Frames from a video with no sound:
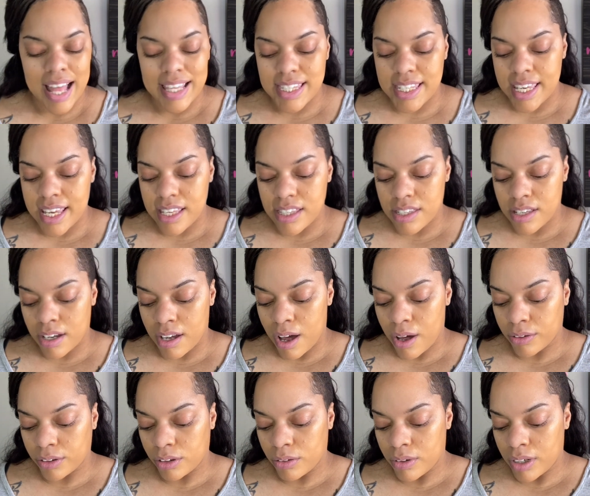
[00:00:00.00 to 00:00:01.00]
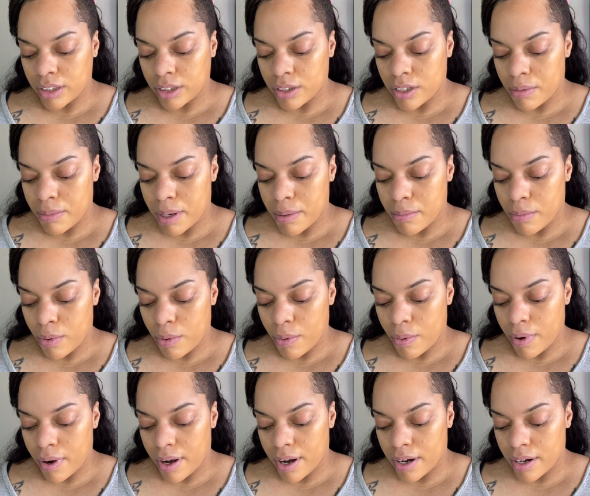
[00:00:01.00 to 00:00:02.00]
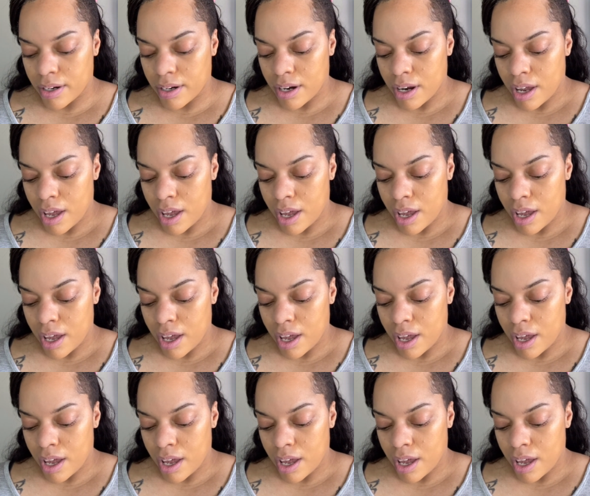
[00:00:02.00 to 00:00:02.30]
tend to go through a little bit more